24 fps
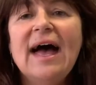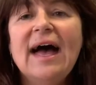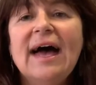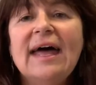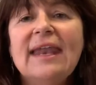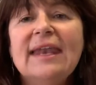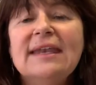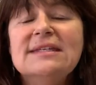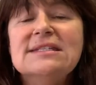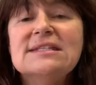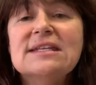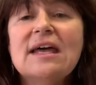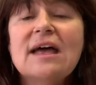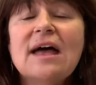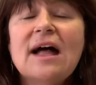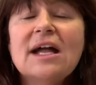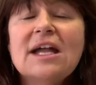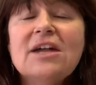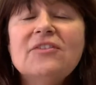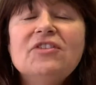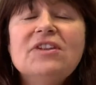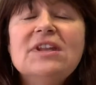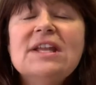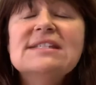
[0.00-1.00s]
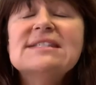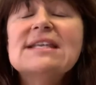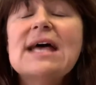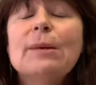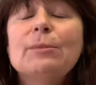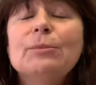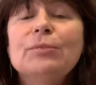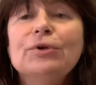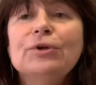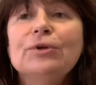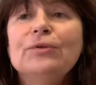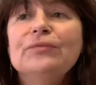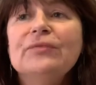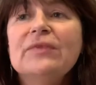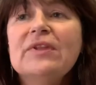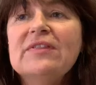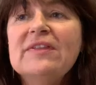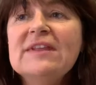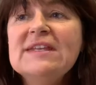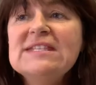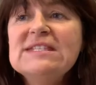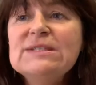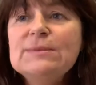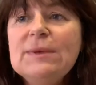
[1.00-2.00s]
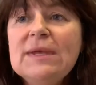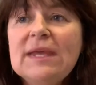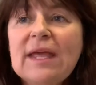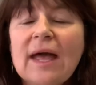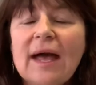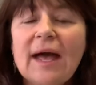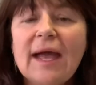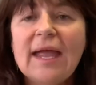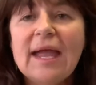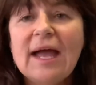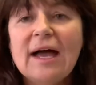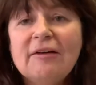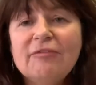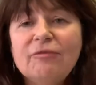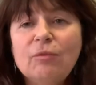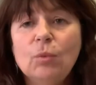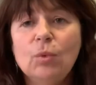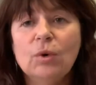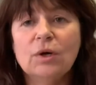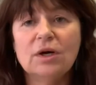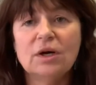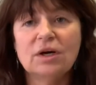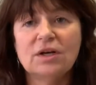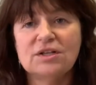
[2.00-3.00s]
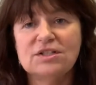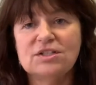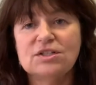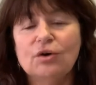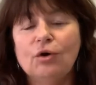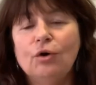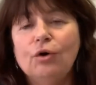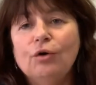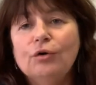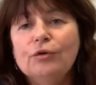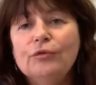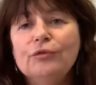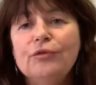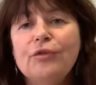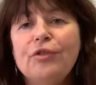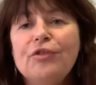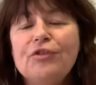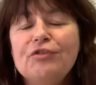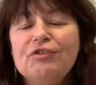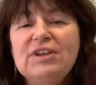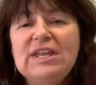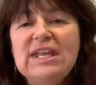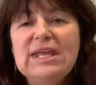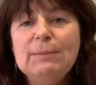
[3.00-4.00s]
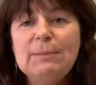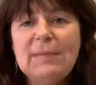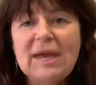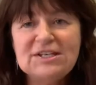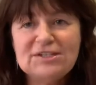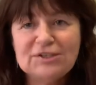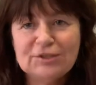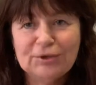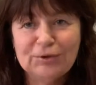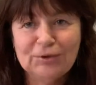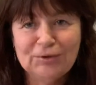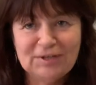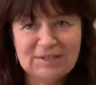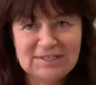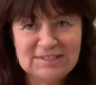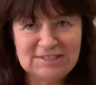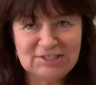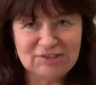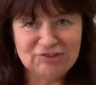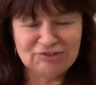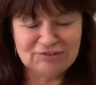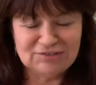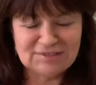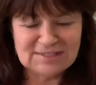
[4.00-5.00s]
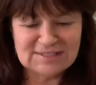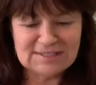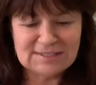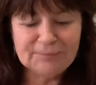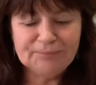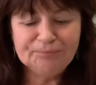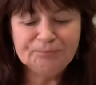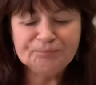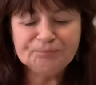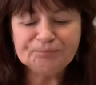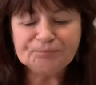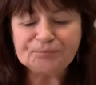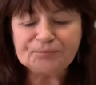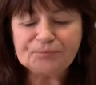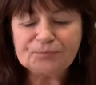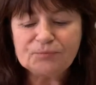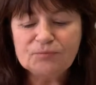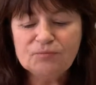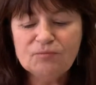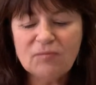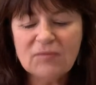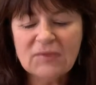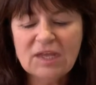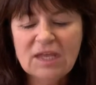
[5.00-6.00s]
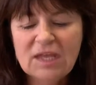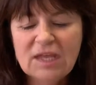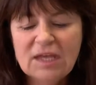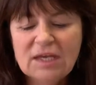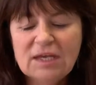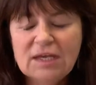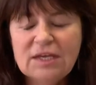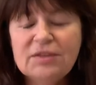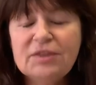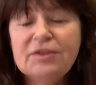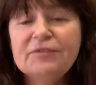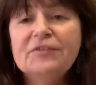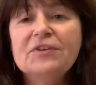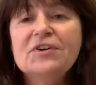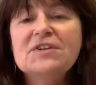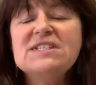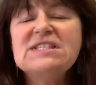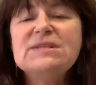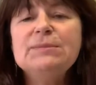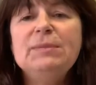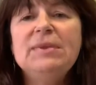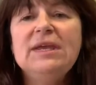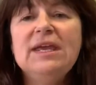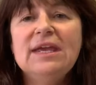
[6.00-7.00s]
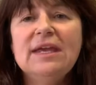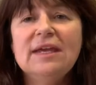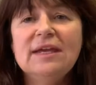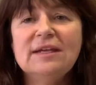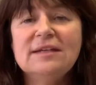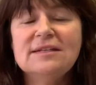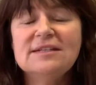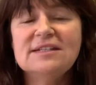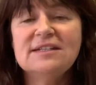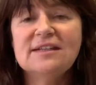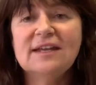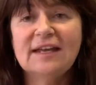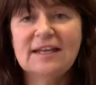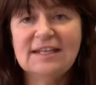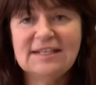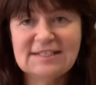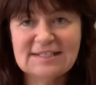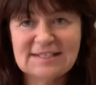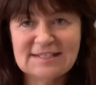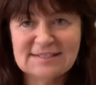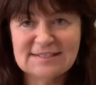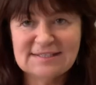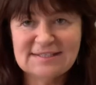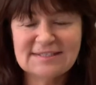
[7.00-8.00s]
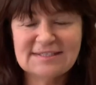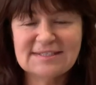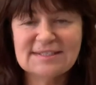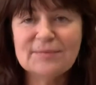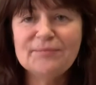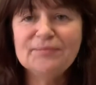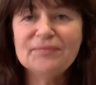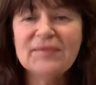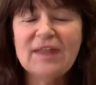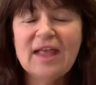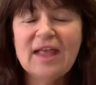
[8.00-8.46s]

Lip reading: And I'll give you an example. This week I have worked on 3 medical conditions. The first being tinnitus.